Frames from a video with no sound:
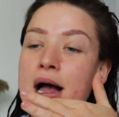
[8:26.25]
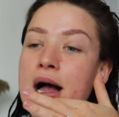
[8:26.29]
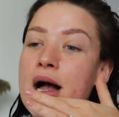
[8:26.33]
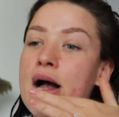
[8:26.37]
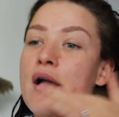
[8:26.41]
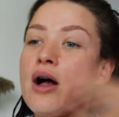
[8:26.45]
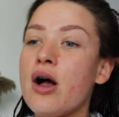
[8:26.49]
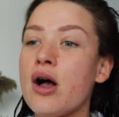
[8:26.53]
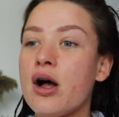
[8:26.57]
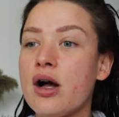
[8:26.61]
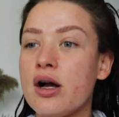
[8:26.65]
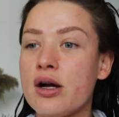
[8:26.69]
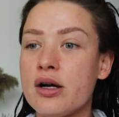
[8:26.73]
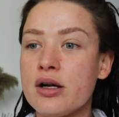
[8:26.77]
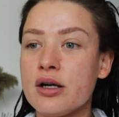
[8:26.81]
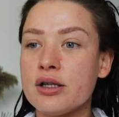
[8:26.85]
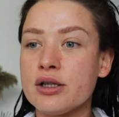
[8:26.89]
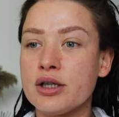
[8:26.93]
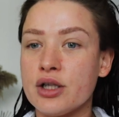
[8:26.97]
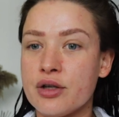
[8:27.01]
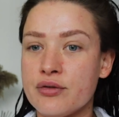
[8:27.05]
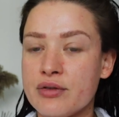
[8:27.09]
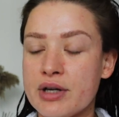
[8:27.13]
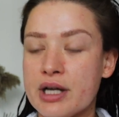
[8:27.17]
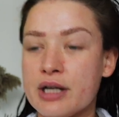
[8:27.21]
Oh,
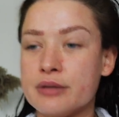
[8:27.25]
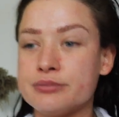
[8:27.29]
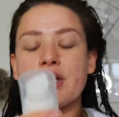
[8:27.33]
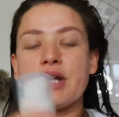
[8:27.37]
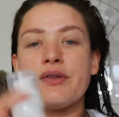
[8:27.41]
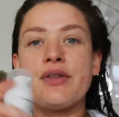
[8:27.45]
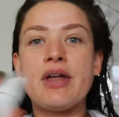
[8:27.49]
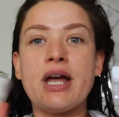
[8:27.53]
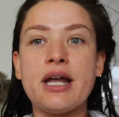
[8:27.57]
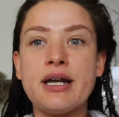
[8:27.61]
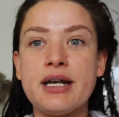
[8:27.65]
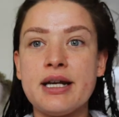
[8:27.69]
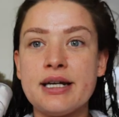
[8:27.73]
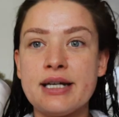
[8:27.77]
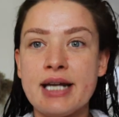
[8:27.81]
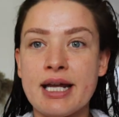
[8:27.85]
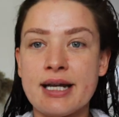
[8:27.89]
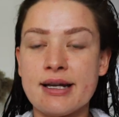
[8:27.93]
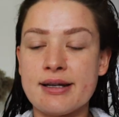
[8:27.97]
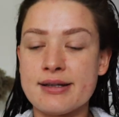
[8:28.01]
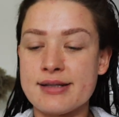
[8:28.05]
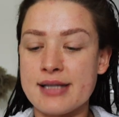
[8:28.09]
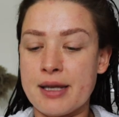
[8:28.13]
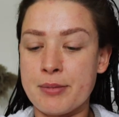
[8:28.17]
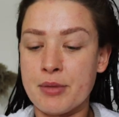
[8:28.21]
love it. Then
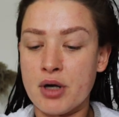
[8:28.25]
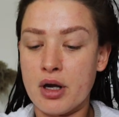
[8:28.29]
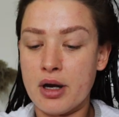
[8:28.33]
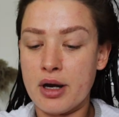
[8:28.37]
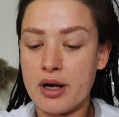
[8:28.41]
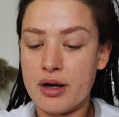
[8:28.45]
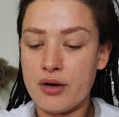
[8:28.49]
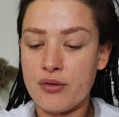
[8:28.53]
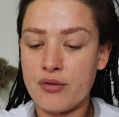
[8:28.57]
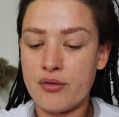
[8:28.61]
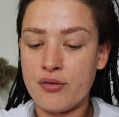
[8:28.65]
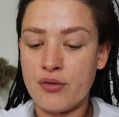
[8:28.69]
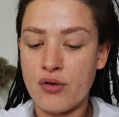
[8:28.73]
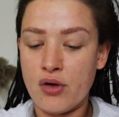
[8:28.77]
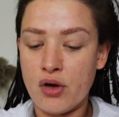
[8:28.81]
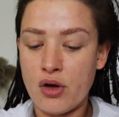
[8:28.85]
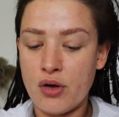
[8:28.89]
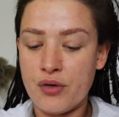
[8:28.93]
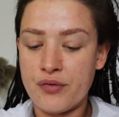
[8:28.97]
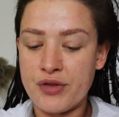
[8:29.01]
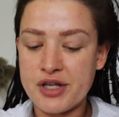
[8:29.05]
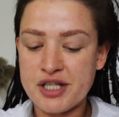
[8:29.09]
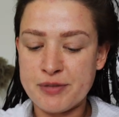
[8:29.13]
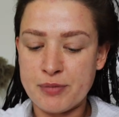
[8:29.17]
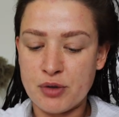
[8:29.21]
next I'm going for
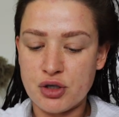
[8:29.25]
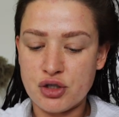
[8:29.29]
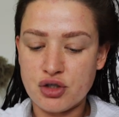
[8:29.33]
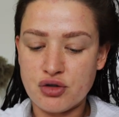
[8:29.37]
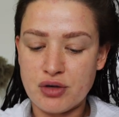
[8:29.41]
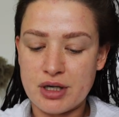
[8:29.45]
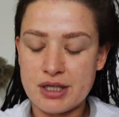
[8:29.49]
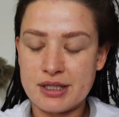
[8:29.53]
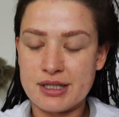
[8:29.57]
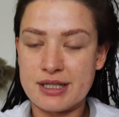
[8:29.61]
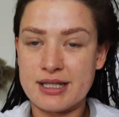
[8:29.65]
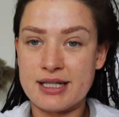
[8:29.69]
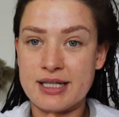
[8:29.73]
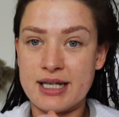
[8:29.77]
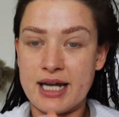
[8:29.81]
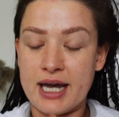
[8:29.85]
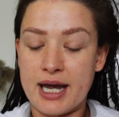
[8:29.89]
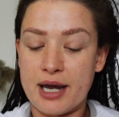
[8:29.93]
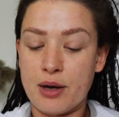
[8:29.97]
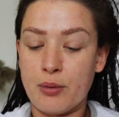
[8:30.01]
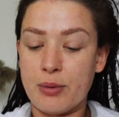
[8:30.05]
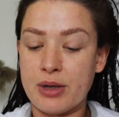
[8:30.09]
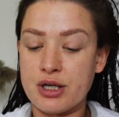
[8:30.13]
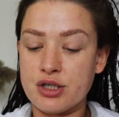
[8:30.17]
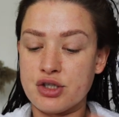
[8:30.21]
this moisturizer
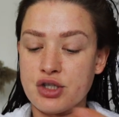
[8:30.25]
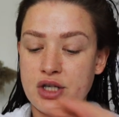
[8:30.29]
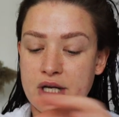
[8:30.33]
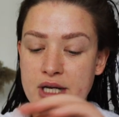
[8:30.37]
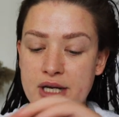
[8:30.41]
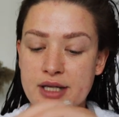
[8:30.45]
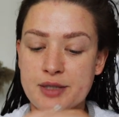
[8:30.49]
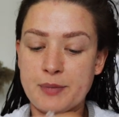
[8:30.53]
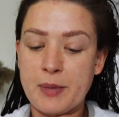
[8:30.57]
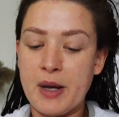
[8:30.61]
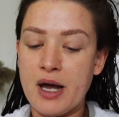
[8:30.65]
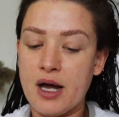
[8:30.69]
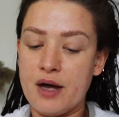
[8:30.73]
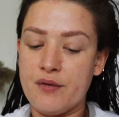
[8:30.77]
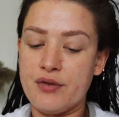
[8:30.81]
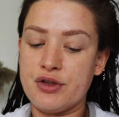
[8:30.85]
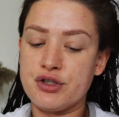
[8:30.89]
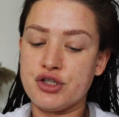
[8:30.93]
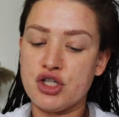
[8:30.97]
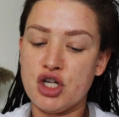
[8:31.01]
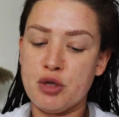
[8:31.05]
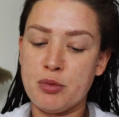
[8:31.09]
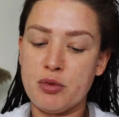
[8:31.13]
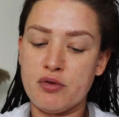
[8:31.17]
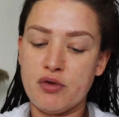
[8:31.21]
today, which is part of the
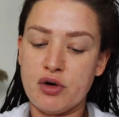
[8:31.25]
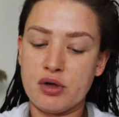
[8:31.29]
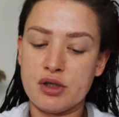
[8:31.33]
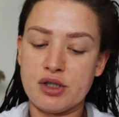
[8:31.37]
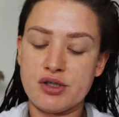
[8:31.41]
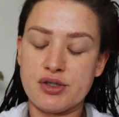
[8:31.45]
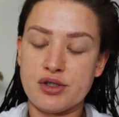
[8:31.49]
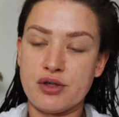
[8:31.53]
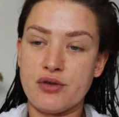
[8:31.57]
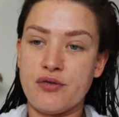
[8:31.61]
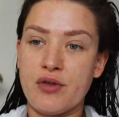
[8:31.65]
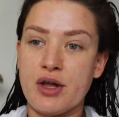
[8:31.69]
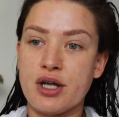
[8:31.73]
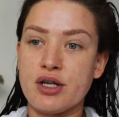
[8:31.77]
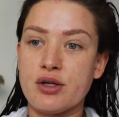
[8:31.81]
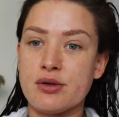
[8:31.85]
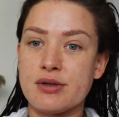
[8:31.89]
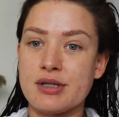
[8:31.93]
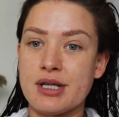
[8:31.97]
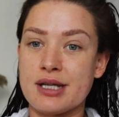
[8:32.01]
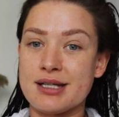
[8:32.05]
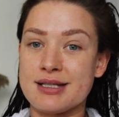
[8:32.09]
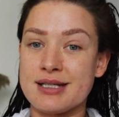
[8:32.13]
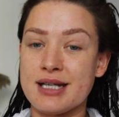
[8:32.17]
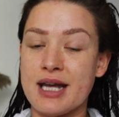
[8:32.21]
Dermaroller stuff that I used
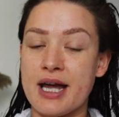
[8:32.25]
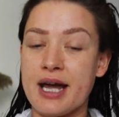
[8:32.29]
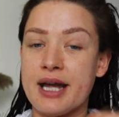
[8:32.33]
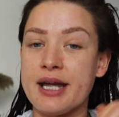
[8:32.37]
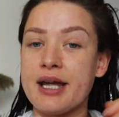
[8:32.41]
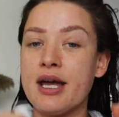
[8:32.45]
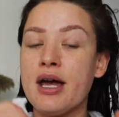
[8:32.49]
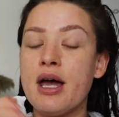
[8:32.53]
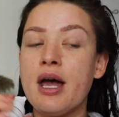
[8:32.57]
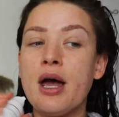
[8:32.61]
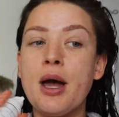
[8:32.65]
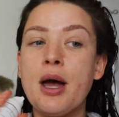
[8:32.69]
last night.